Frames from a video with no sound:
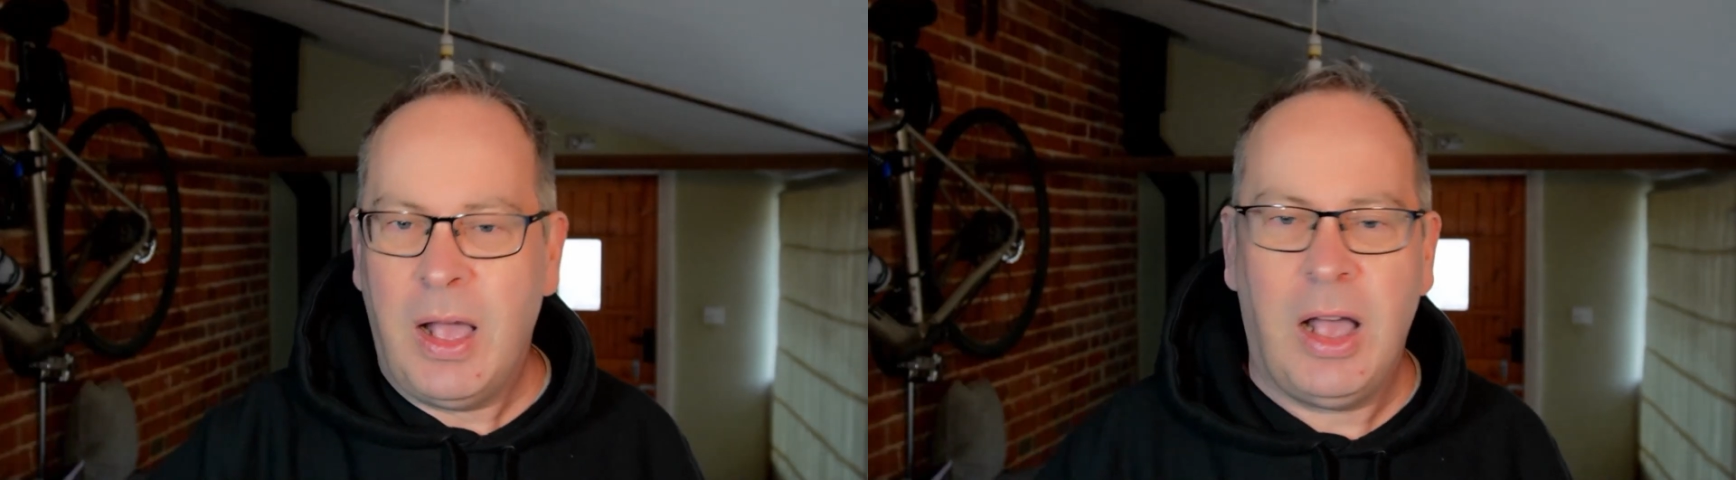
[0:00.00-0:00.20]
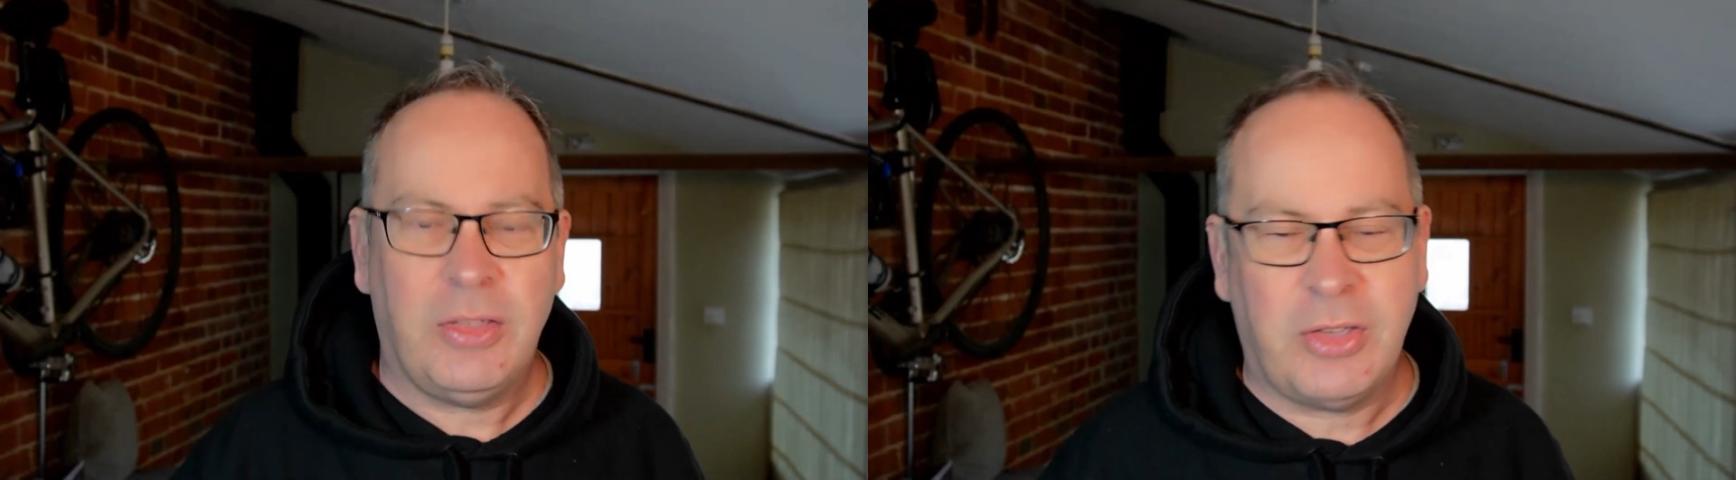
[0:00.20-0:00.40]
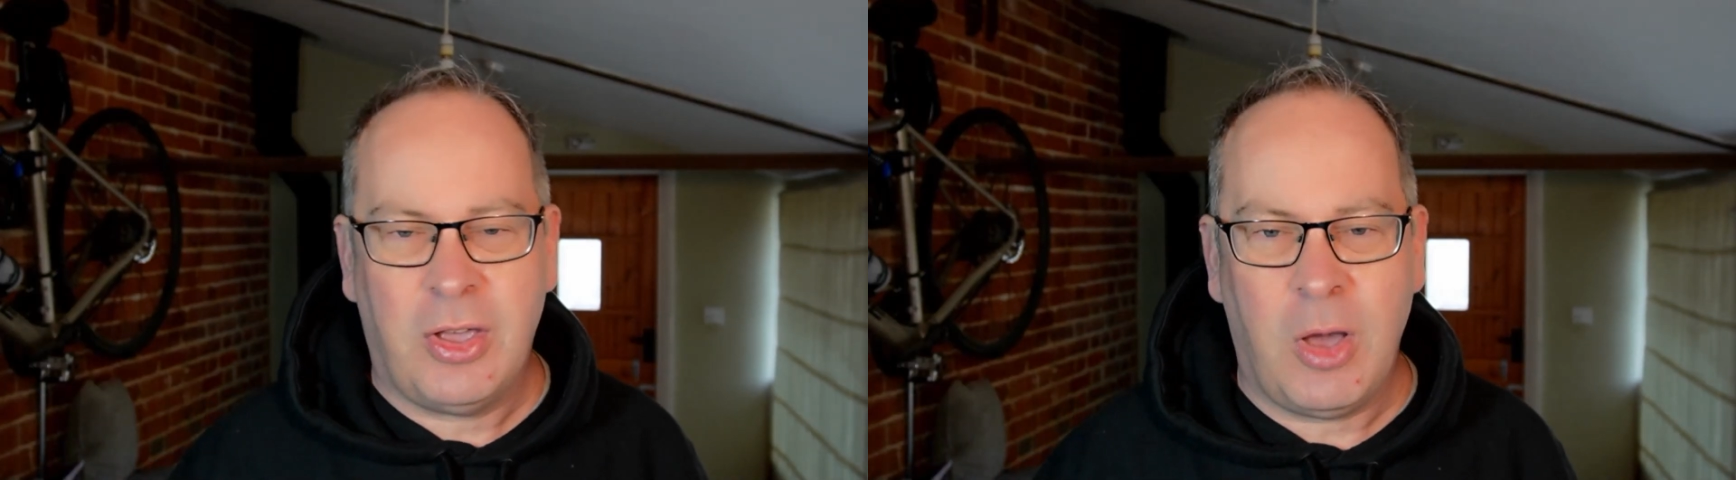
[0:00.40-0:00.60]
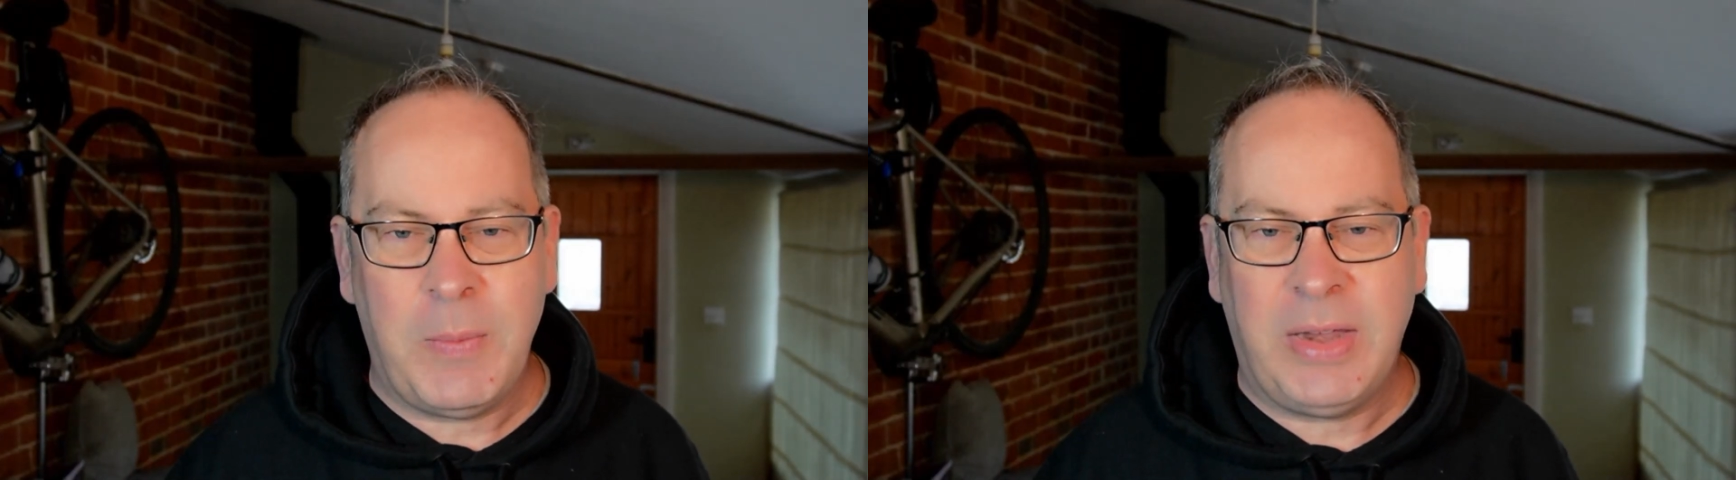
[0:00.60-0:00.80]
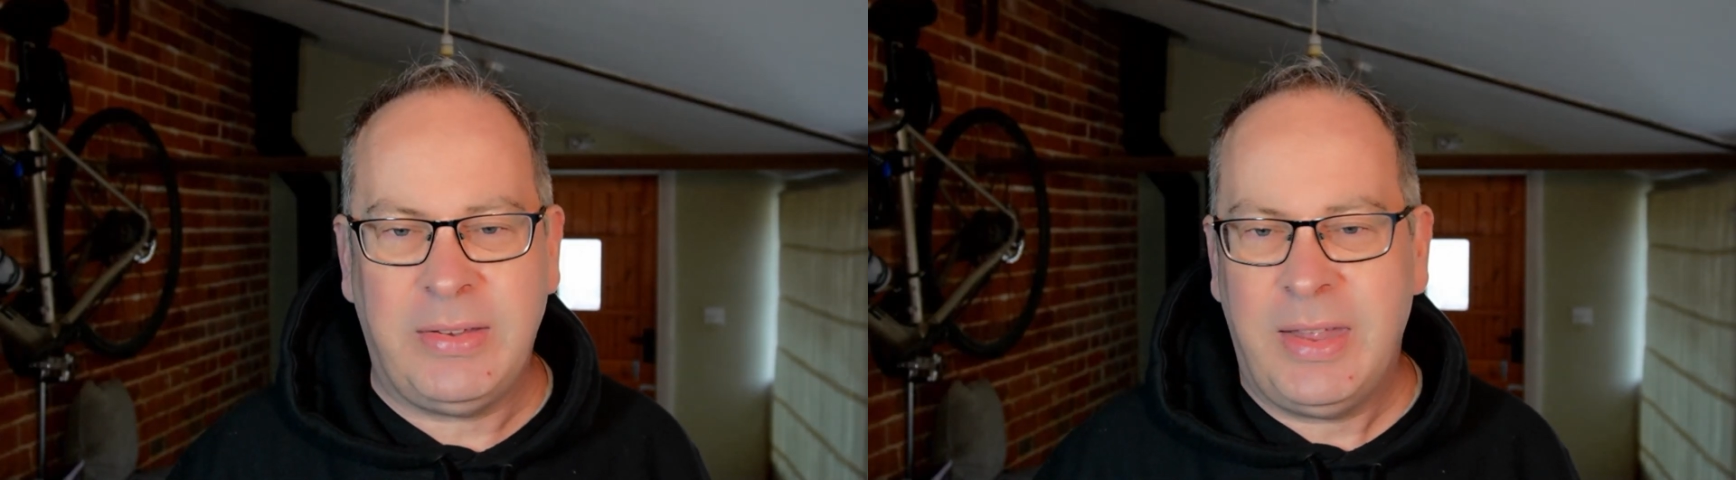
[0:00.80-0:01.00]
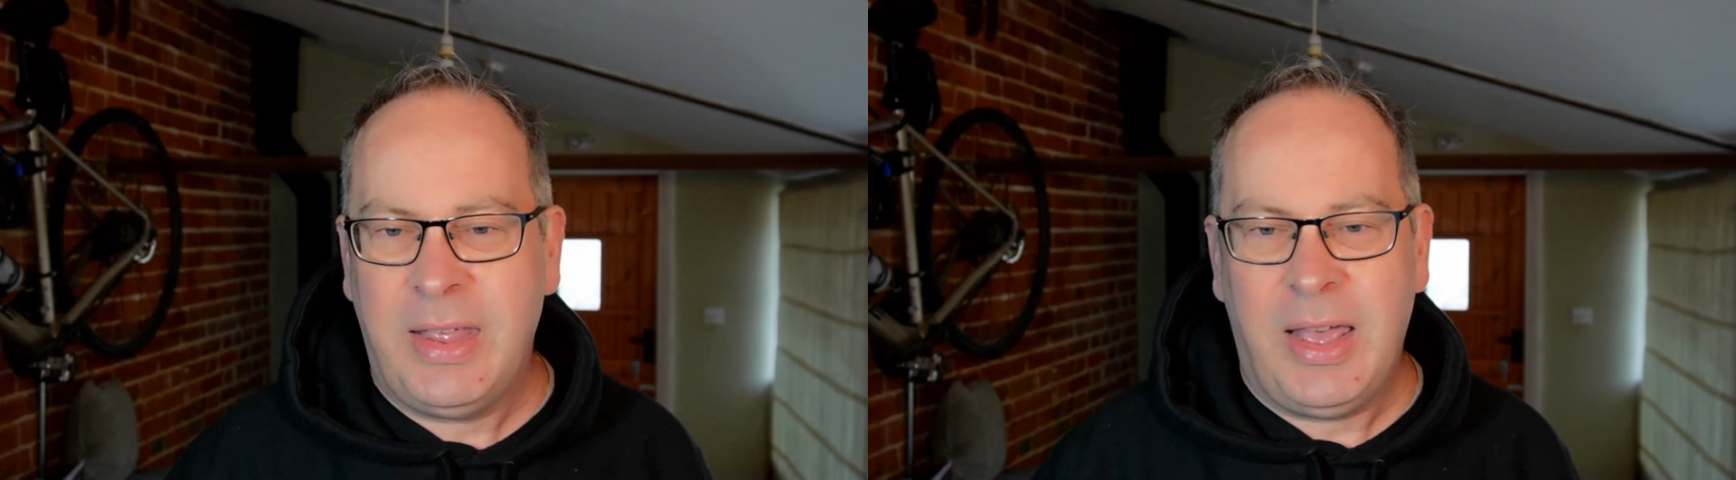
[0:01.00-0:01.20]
ask a comment,